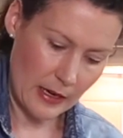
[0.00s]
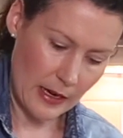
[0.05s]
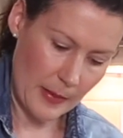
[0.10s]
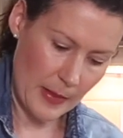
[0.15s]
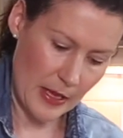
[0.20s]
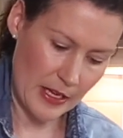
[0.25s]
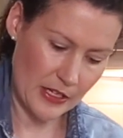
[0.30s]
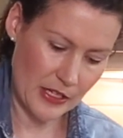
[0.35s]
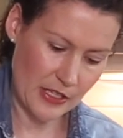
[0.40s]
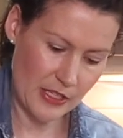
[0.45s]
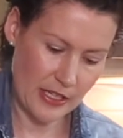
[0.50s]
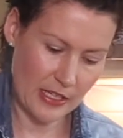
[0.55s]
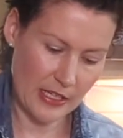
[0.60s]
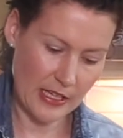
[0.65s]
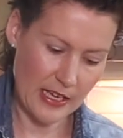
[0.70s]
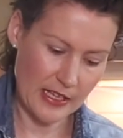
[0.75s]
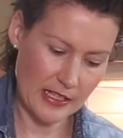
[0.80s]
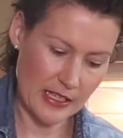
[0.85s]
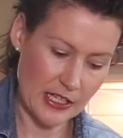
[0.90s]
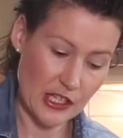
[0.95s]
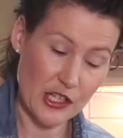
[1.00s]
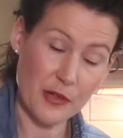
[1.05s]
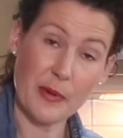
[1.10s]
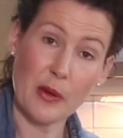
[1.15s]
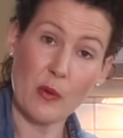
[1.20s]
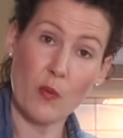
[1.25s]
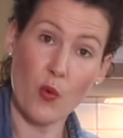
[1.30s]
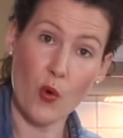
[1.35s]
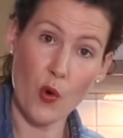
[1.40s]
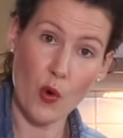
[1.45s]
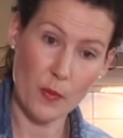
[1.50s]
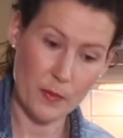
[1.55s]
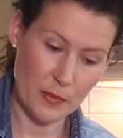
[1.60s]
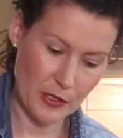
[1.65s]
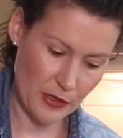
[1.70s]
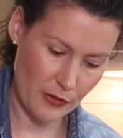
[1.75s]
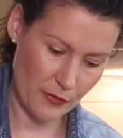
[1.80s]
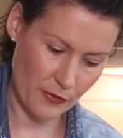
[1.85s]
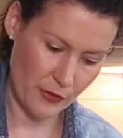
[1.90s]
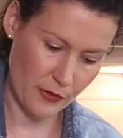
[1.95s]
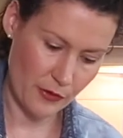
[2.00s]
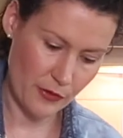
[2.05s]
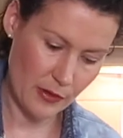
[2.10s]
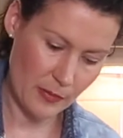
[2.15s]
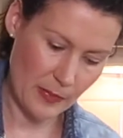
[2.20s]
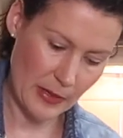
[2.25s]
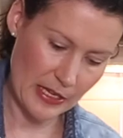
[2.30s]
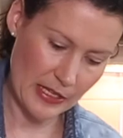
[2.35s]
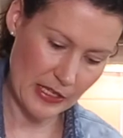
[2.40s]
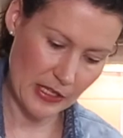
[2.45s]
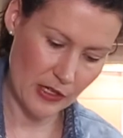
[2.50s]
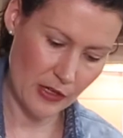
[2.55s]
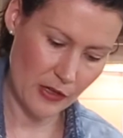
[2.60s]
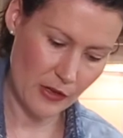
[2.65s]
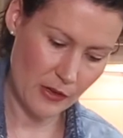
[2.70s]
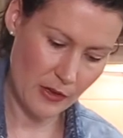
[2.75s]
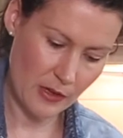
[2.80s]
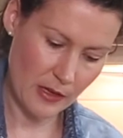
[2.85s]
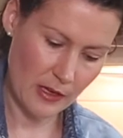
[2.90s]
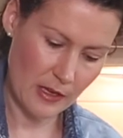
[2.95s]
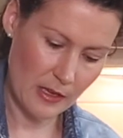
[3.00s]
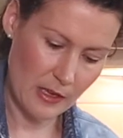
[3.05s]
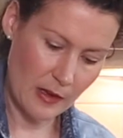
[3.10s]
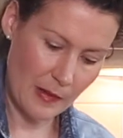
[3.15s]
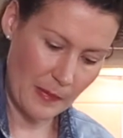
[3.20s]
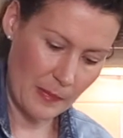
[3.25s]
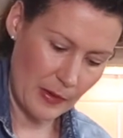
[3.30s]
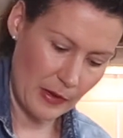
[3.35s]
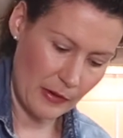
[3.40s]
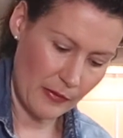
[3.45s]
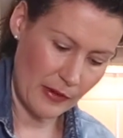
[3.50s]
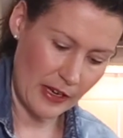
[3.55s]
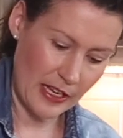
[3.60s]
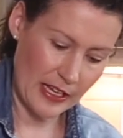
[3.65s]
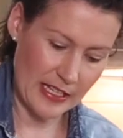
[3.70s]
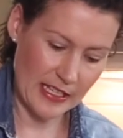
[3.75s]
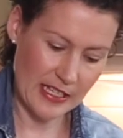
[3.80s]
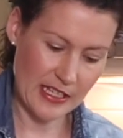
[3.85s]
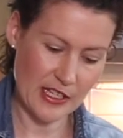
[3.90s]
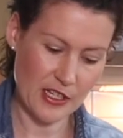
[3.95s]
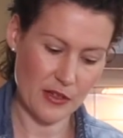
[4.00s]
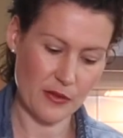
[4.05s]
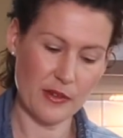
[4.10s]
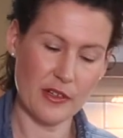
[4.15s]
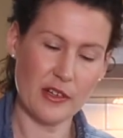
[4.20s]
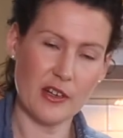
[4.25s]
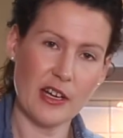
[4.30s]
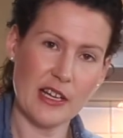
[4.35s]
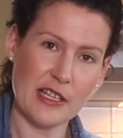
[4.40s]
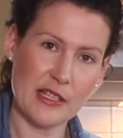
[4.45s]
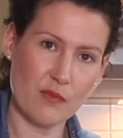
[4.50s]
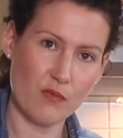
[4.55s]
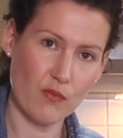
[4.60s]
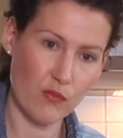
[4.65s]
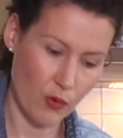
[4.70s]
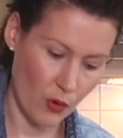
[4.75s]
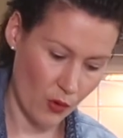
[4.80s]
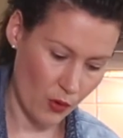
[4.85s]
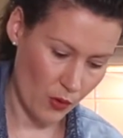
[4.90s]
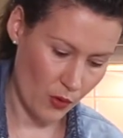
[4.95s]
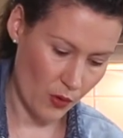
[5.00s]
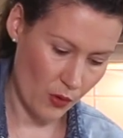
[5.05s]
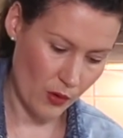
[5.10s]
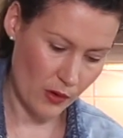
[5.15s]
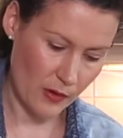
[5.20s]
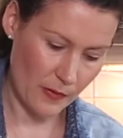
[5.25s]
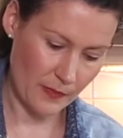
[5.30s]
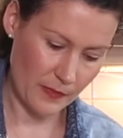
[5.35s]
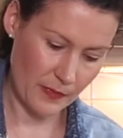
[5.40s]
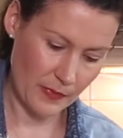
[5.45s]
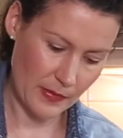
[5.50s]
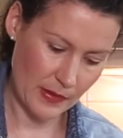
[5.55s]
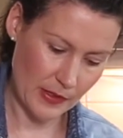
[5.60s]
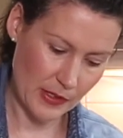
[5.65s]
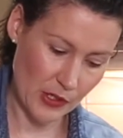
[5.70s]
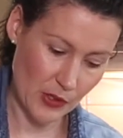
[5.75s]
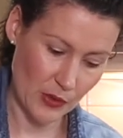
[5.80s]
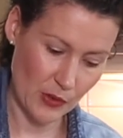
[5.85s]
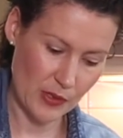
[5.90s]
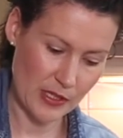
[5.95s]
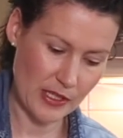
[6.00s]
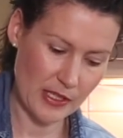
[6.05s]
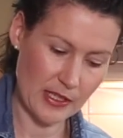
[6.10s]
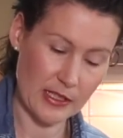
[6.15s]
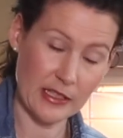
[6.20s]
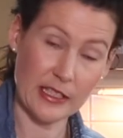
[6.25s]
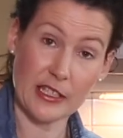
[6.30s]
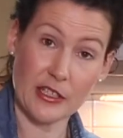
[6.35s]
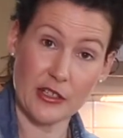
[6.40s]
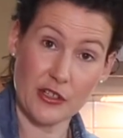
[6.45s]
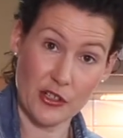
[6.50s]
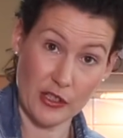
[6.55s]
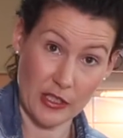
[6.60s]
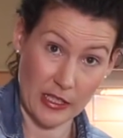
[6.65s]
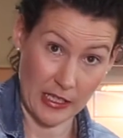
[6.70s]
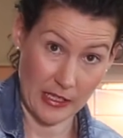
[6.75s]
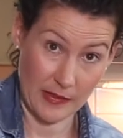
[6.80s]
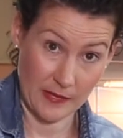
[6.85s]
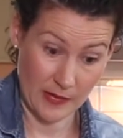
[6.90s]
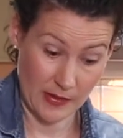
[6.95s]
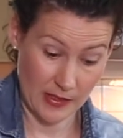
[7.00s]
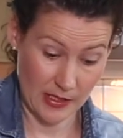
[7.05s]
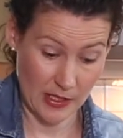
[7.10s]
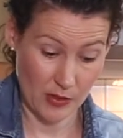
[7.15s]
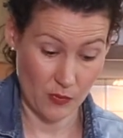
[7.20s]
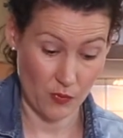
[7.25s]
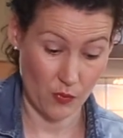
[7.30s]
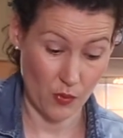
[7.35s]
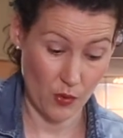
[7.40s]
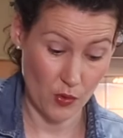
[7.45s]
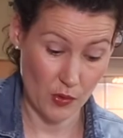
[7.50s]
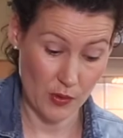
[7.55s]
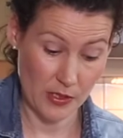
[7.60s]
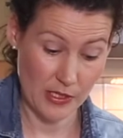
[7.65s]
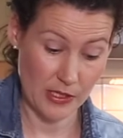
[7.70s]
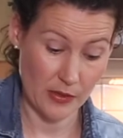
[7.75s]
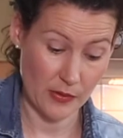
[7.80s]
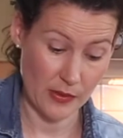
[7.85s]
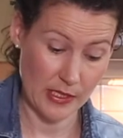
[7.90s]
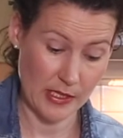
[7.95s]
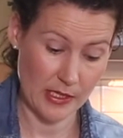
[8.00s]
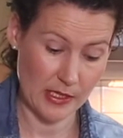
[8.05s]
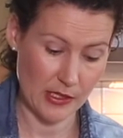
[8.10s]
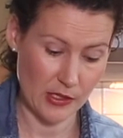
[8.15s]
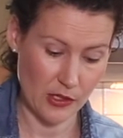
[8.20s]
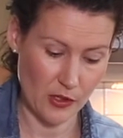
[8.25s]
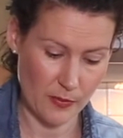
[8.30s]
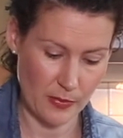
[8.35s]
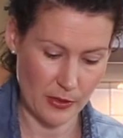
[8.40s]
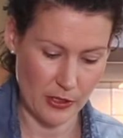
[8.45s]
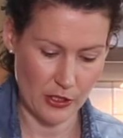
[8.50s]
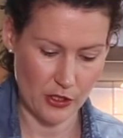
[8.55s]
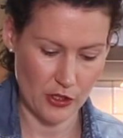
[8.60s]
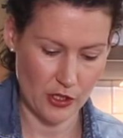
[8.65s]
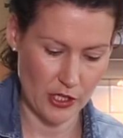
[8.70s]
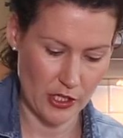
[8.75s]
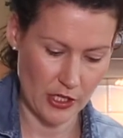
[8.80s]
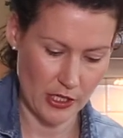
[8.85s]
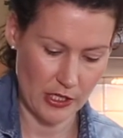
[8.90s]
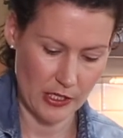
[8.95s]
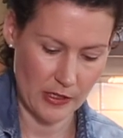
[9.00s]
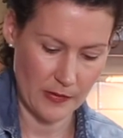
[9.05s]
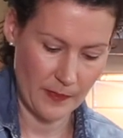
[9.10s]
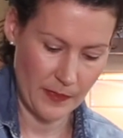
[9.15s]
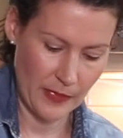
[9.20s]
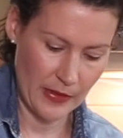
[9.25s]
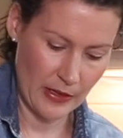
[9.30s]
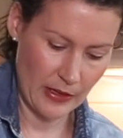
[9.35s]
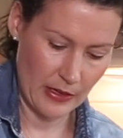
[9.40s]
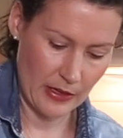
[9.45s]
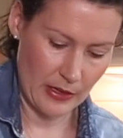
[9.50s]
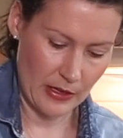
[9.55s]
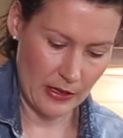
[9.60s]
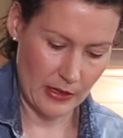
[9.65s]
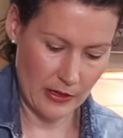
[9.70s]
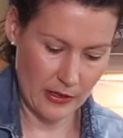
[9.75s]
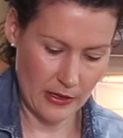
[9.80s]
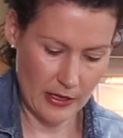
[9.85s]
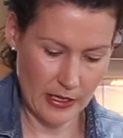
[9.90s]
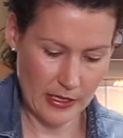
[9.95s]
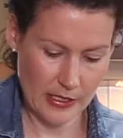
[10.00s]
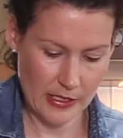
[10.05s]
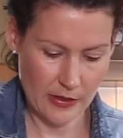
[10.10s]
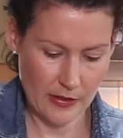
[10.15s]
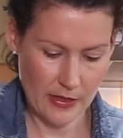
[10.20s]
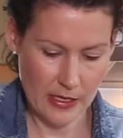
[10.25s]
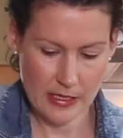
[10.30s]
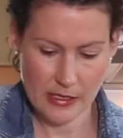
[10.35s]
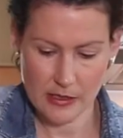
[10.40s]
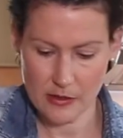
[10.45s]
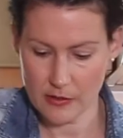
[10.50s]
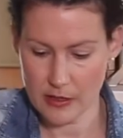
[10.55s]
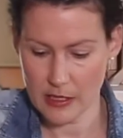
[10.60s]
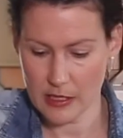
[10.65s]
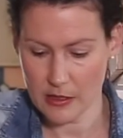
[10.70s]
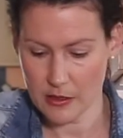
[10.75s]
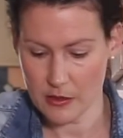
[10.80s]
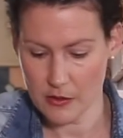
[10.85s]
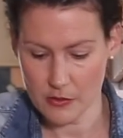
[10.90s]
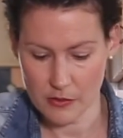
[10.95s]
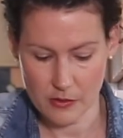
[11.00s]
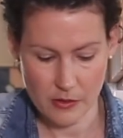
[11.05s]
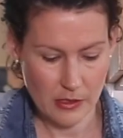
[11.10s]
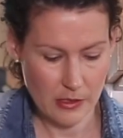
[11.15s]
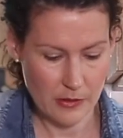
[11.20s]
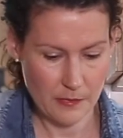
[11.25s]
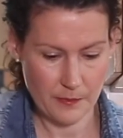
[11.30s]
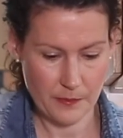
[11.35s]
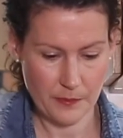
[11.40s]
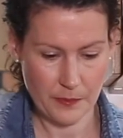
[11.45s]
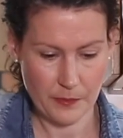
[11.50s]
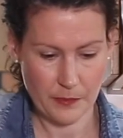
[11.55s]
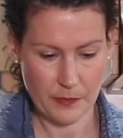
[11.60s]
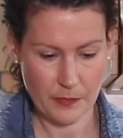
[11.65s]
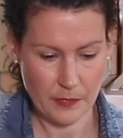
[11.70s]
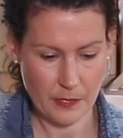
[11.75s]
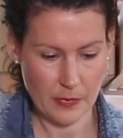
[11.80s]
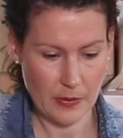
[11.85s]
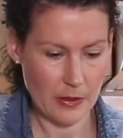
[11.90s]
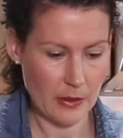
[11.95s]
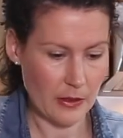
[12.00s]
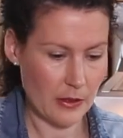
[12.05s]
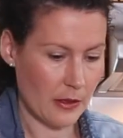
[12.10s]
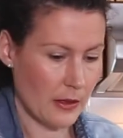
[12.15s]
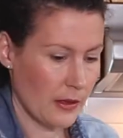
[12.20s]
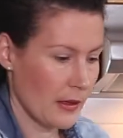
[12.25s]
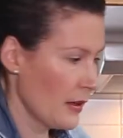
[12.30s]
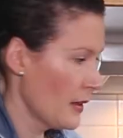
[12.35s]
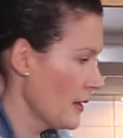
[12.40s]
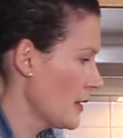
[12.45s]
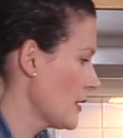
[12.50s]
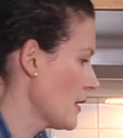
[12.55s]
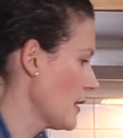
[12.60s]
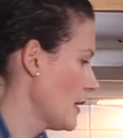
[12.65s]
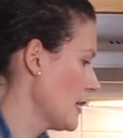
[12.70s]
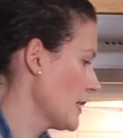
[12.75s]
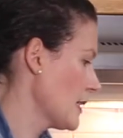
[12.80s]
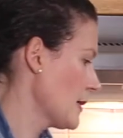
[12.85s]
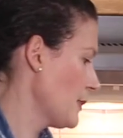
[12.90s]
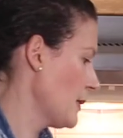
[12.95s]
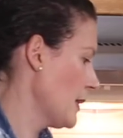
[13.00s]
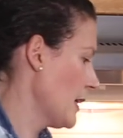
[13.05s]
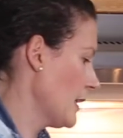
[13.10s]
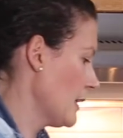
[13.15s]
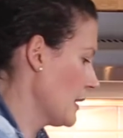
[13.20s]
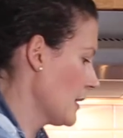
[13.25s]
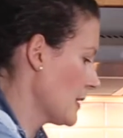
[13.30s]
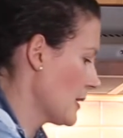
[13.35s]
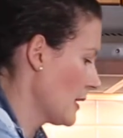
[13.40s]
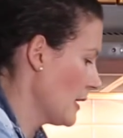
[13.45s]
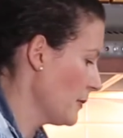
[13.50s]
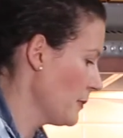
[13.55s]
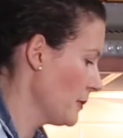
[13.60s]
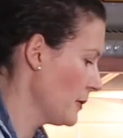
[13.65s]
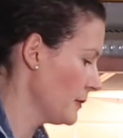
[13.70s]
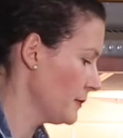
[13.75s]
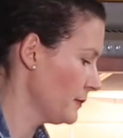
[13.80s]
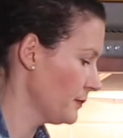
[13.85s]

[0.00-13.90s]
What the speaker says: and that just allows it to be warmed through the pesto, but it is still a nice raw sauce, literally. It's raw, so it's super nutritious. Okay, so that's looking good. So let's plate this up.